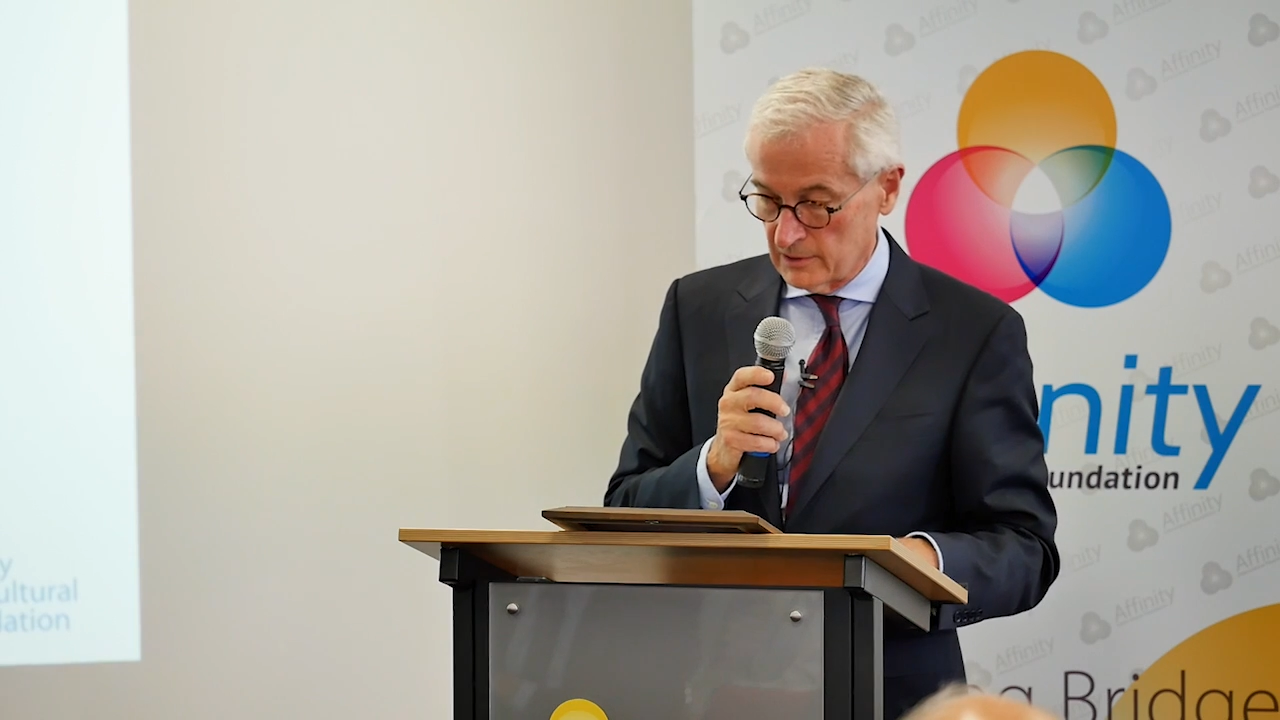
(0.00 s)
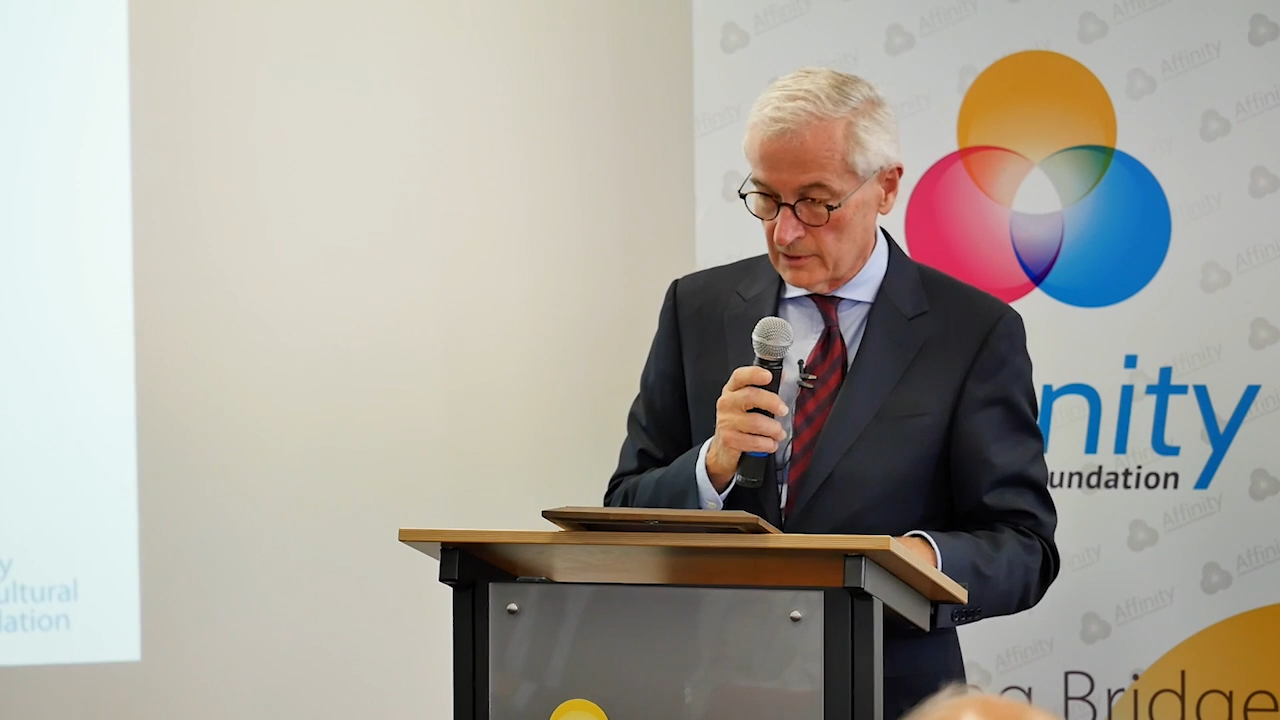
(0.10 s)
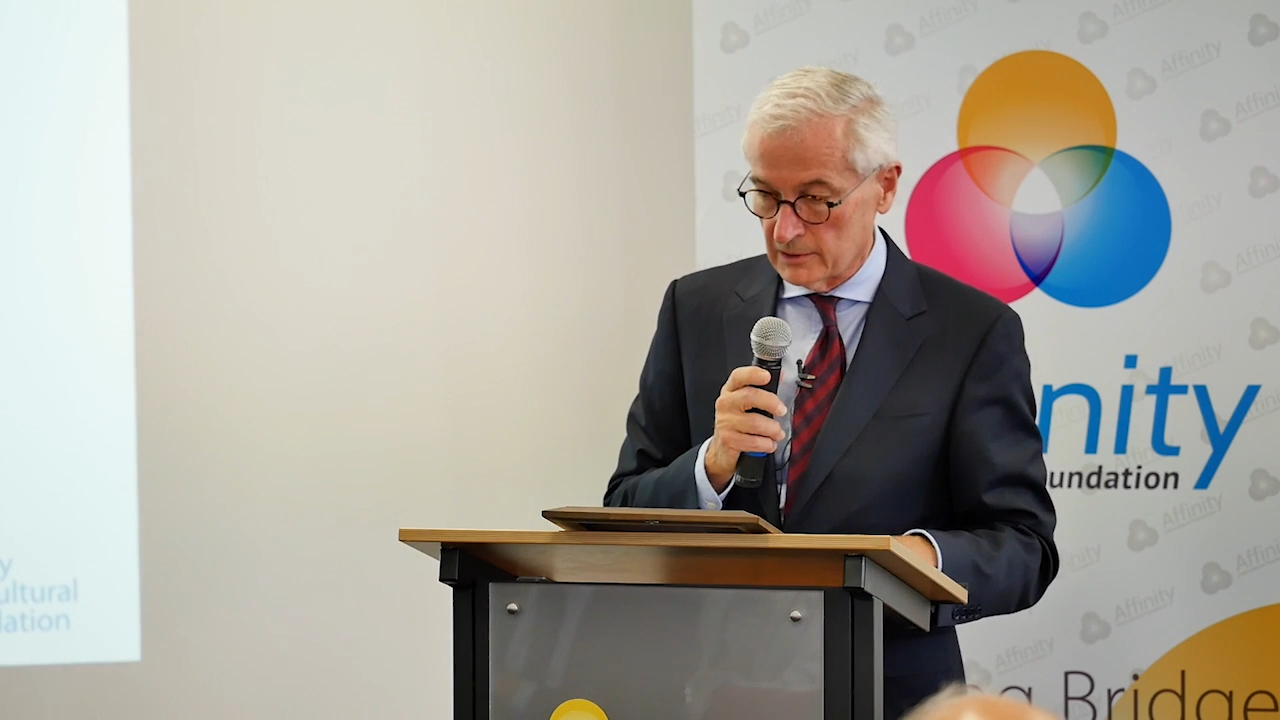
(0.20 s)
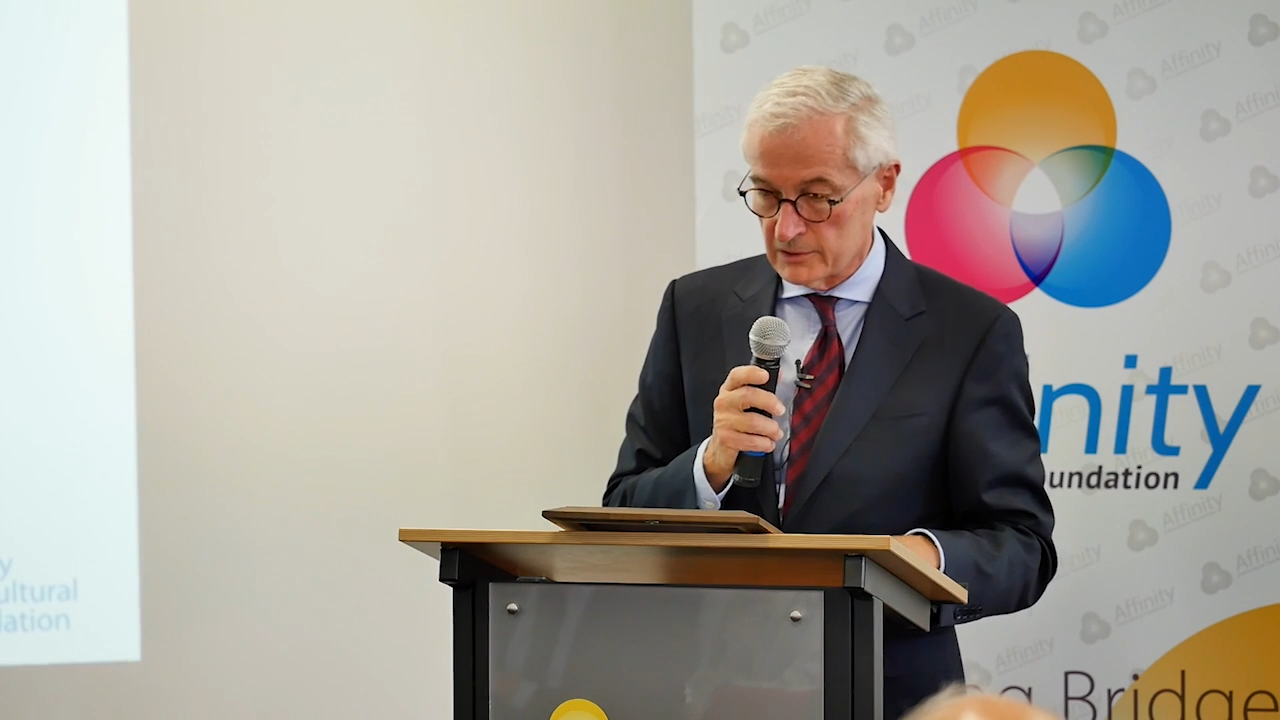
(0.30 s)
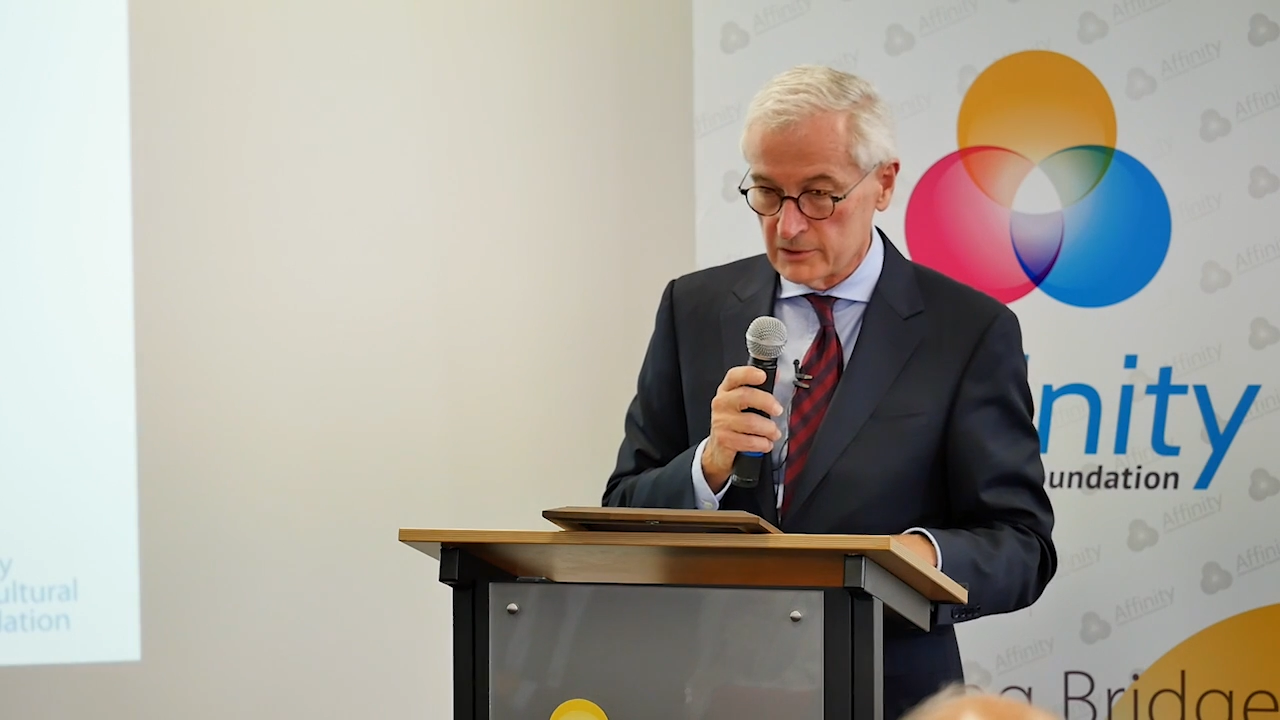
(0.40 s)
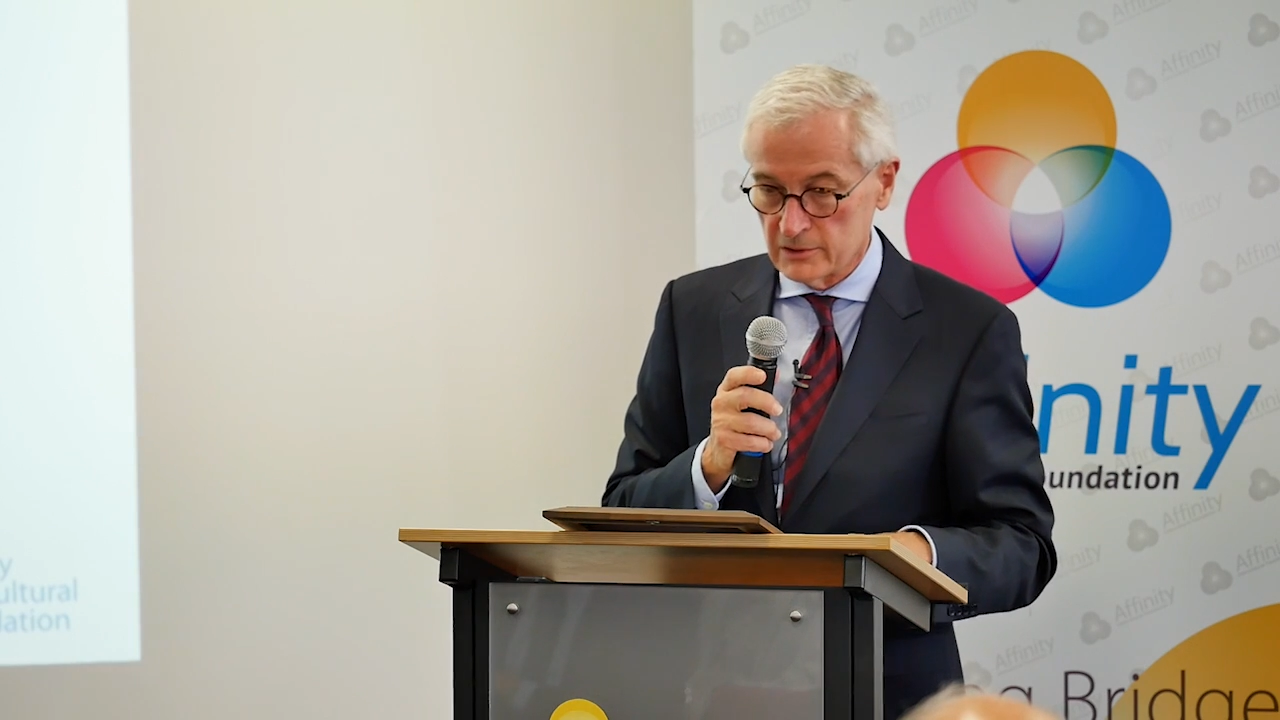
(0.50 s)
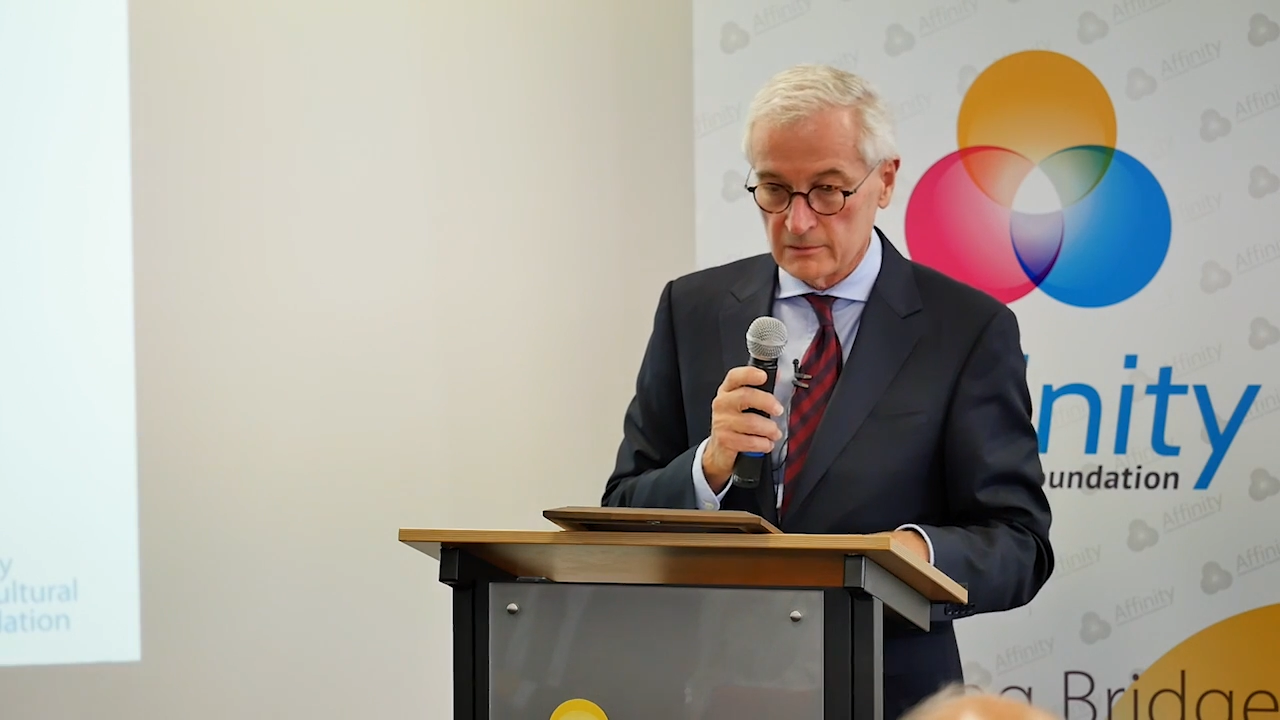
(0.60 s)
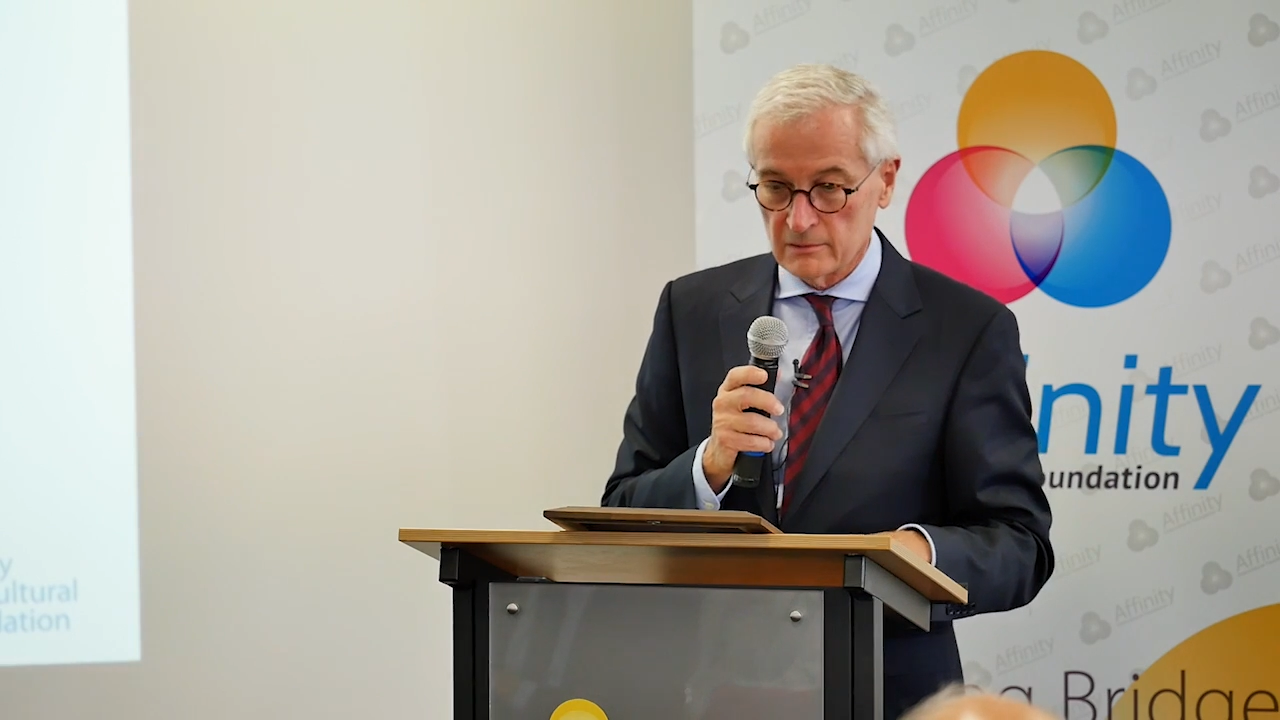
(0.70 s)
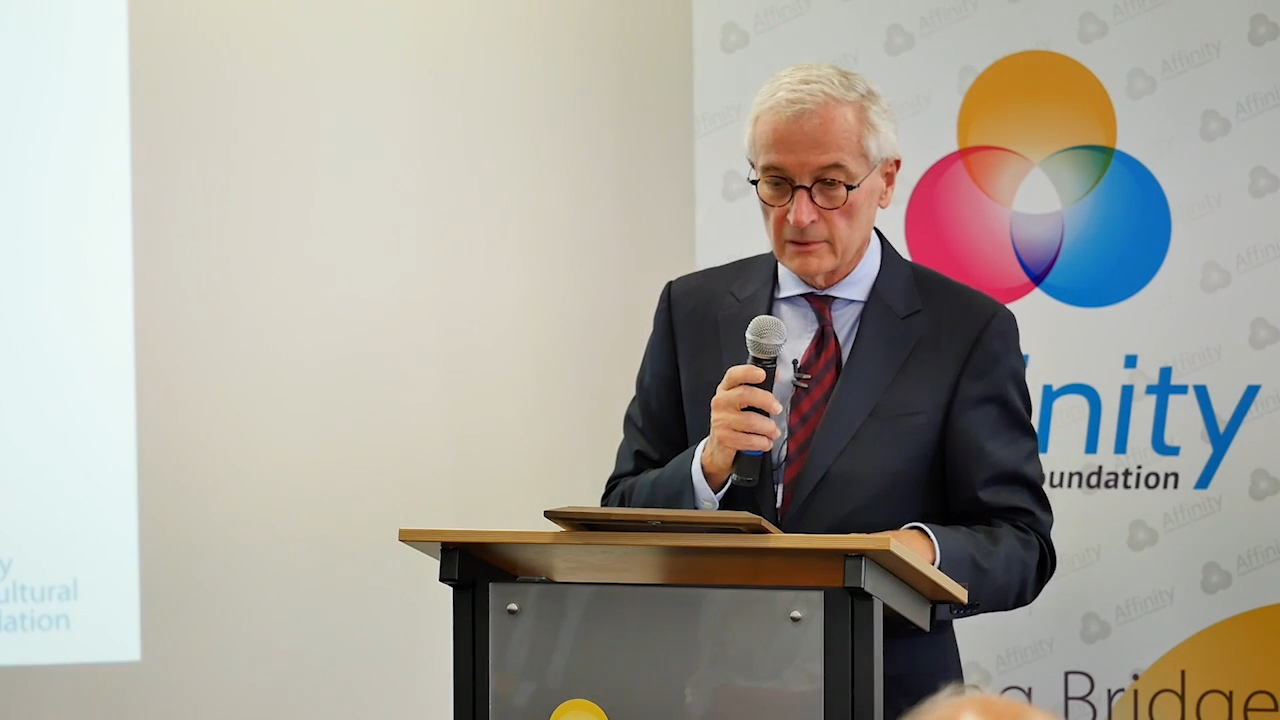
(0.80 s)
in its